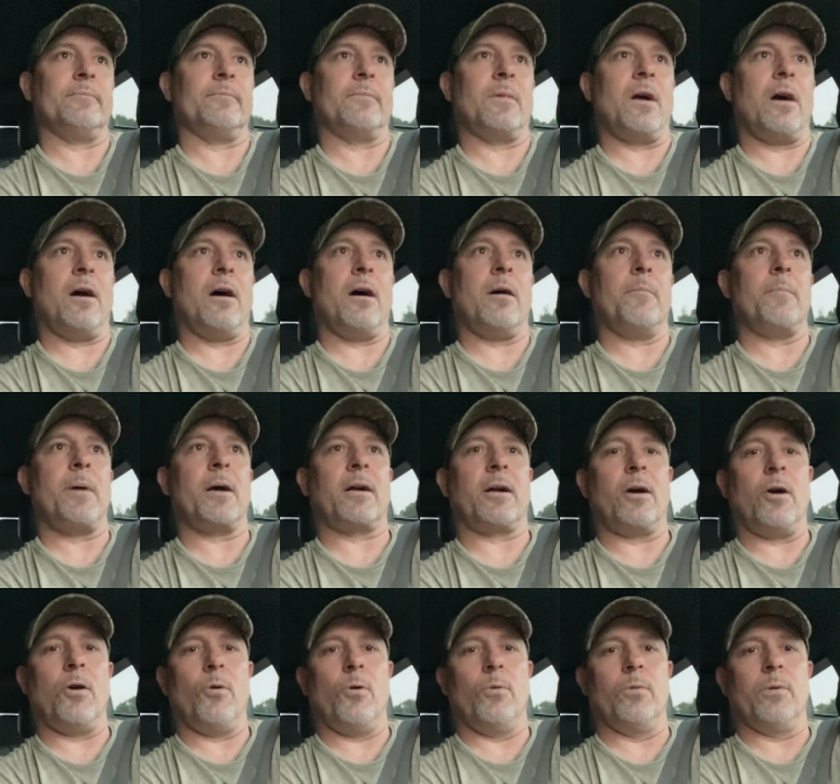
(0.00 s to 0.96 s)
Uh, my
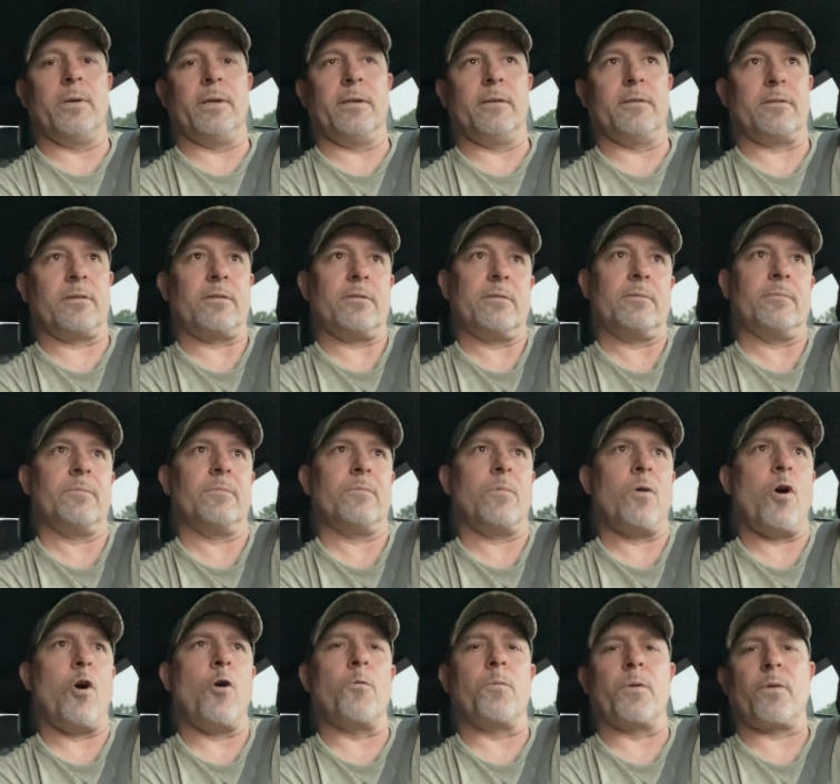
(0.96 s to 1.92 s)
goal is
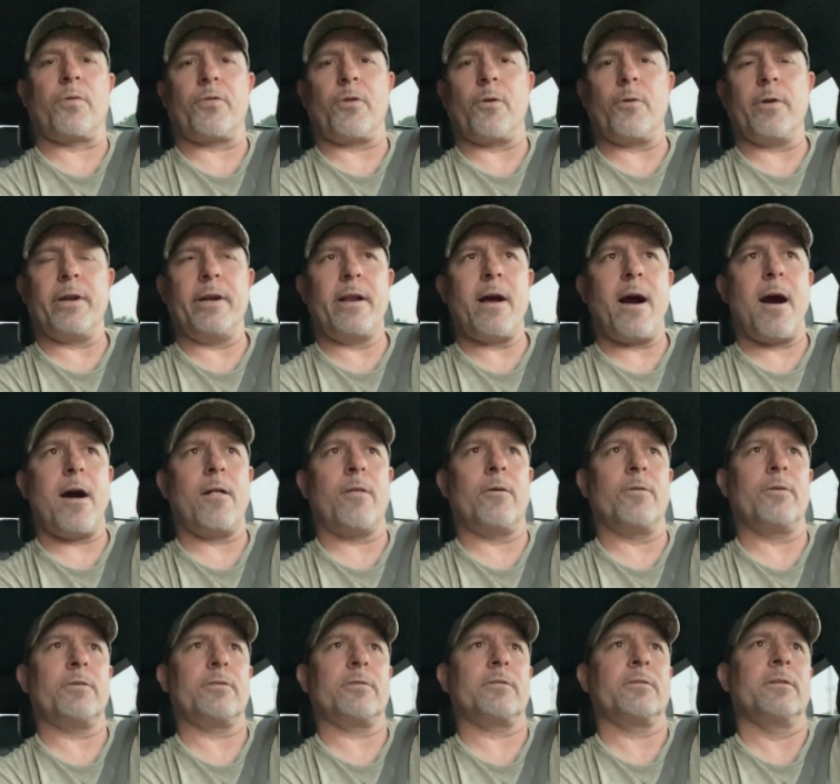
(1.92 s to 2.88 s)
over thirty
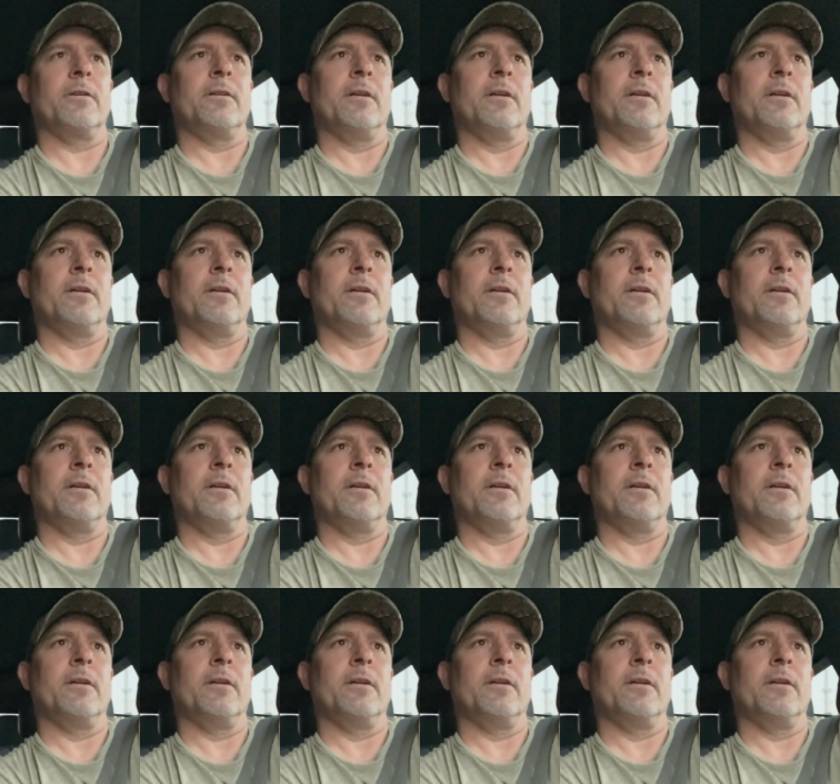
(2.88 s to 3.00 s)
dollars.